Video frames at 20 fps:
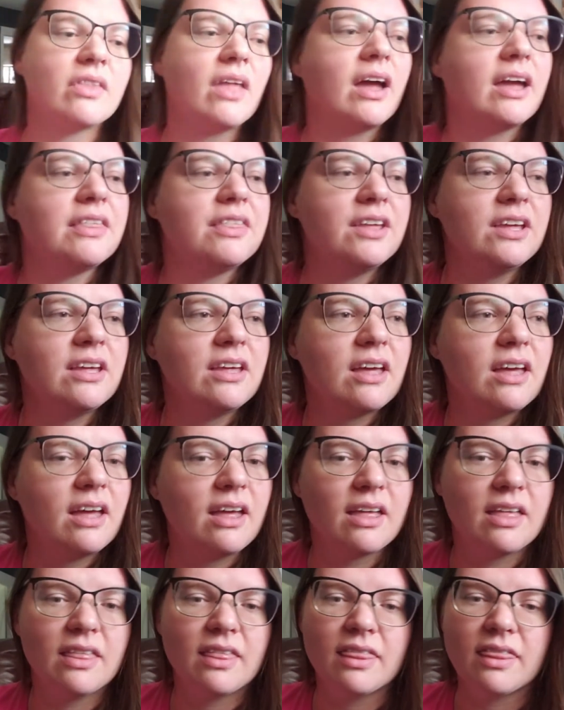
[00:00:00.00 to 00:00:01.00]
I think
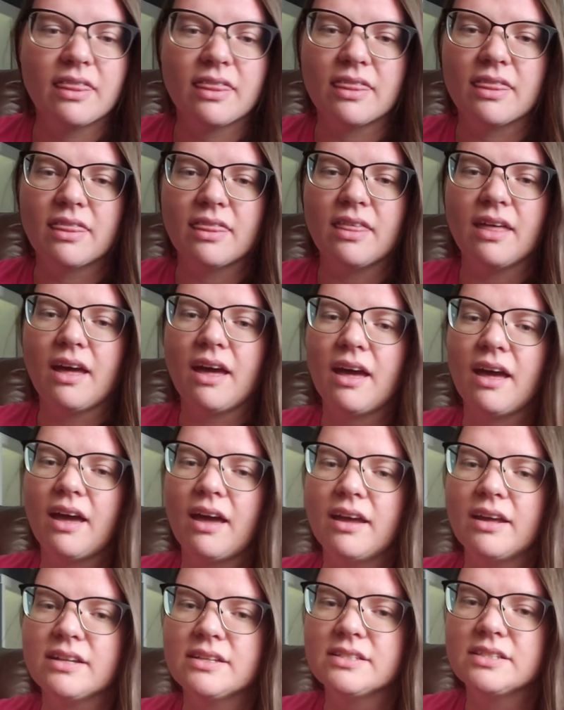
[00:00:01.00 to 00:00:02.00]

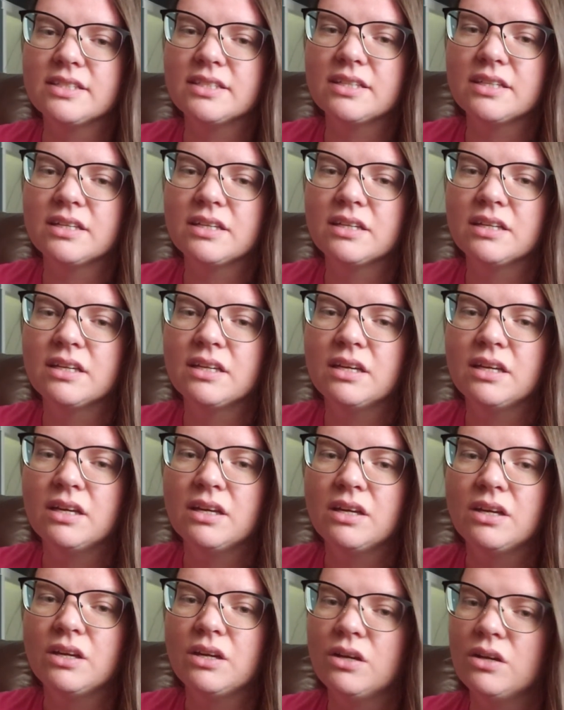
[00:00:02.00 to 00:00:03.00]
that
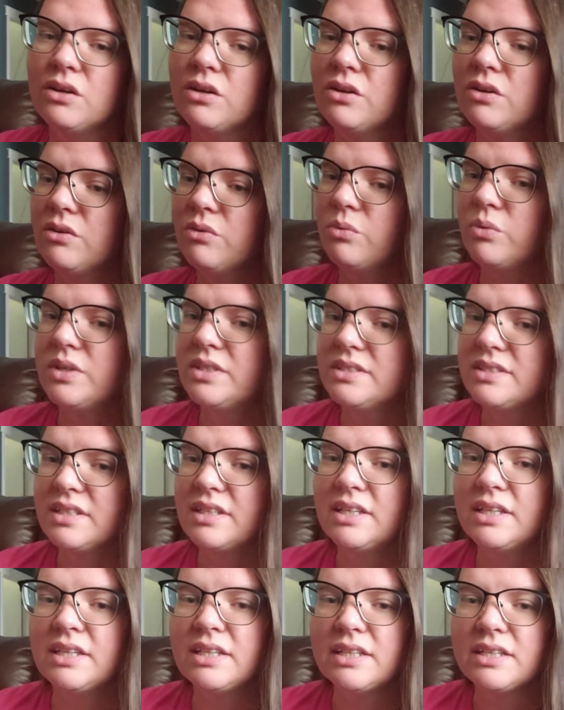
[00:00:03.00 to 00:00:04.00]
was
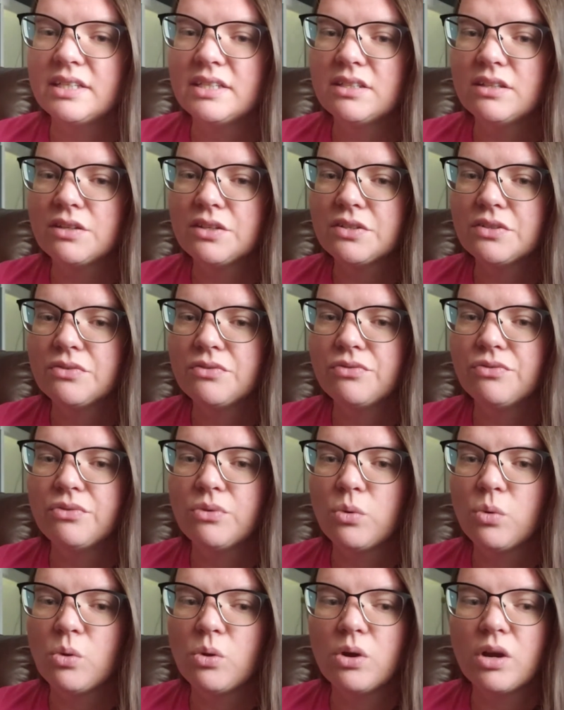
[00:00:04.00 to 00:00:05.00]
it
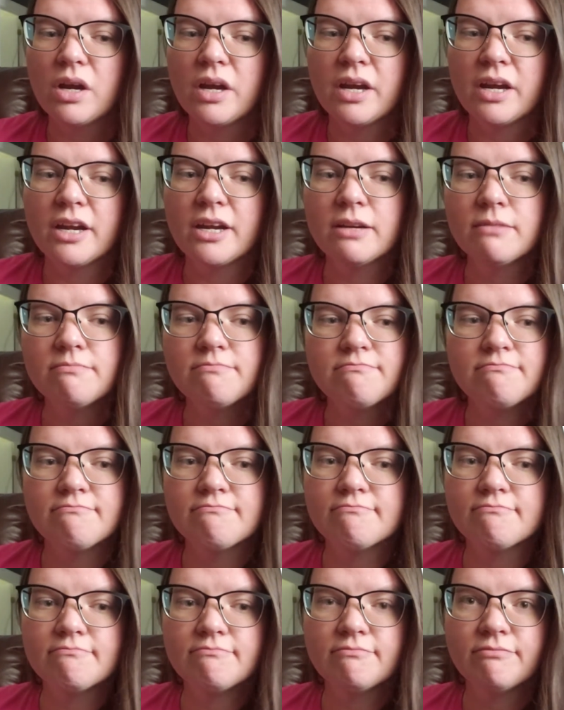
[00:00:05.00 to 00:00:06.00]
for
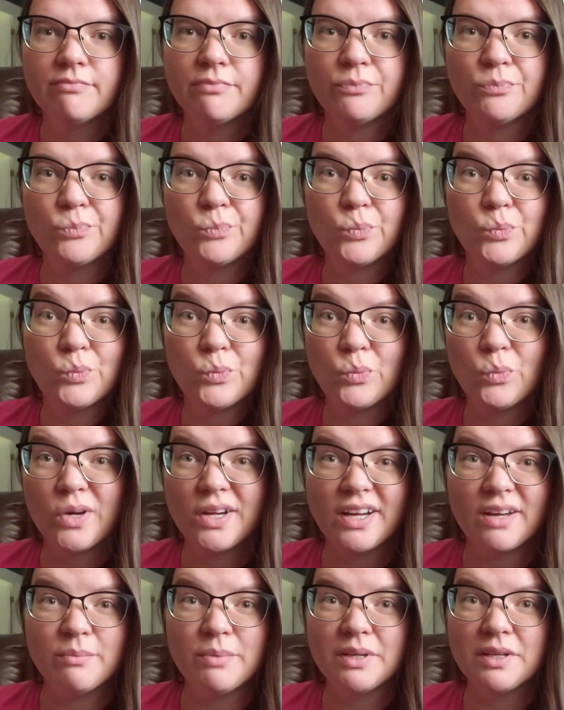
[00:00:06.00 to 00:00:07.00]
what
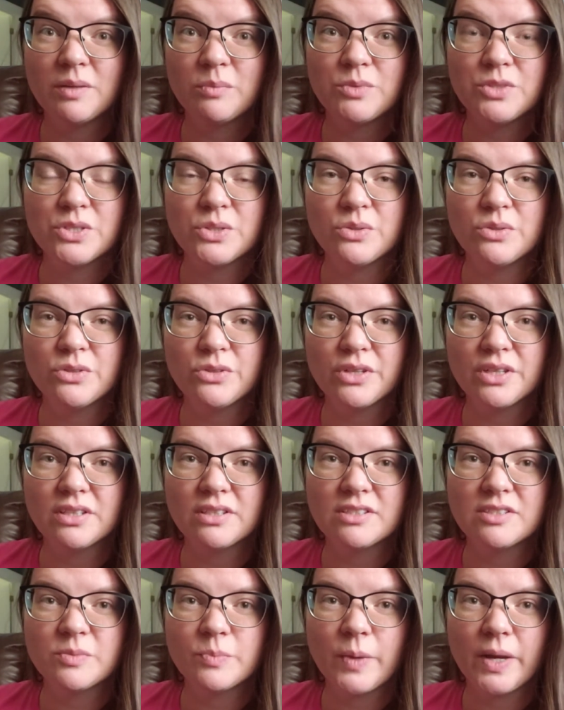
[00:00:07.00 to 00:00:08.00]
I've been up to during
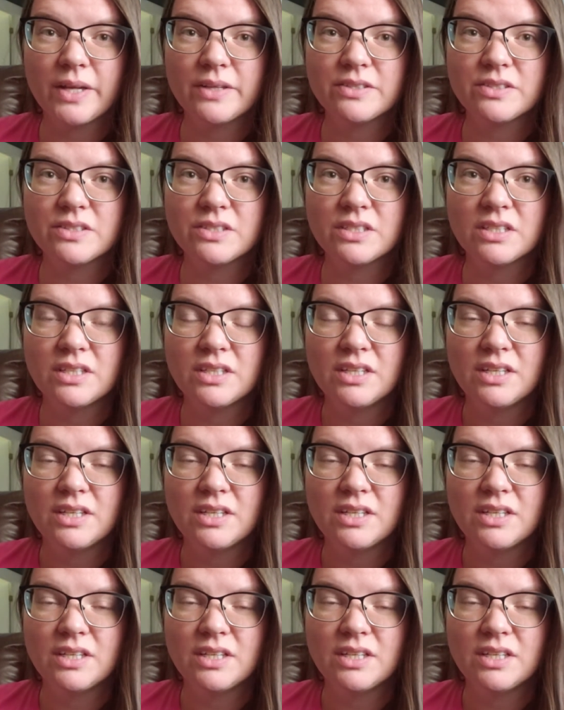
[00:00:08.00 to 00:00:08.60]
this past